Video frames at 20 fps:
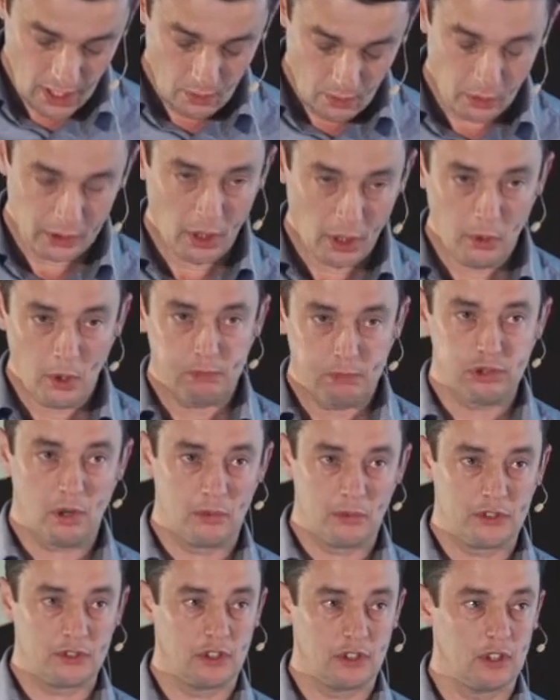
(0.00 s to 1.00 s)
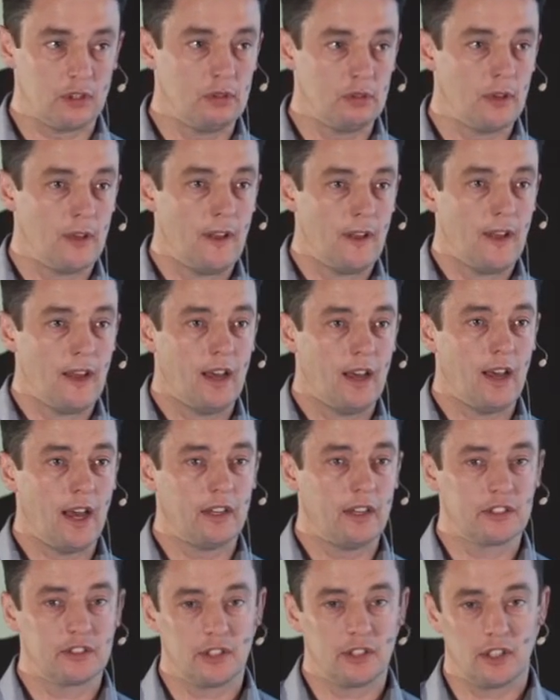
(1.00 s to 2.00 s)
What I will promise you,
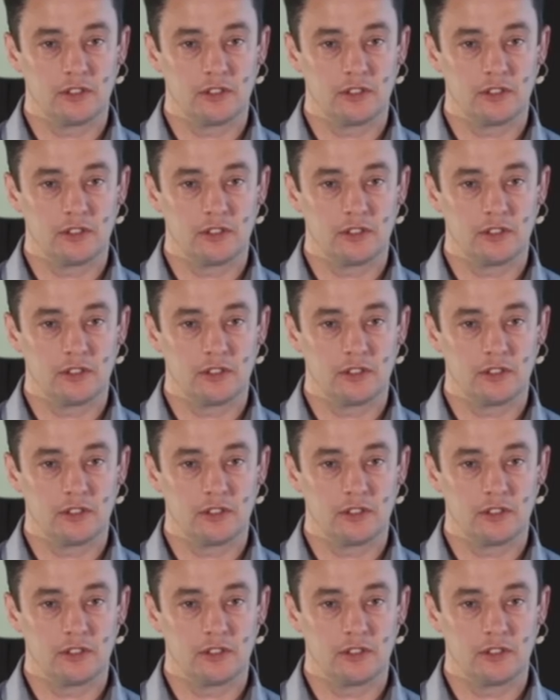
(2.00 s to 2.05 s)
and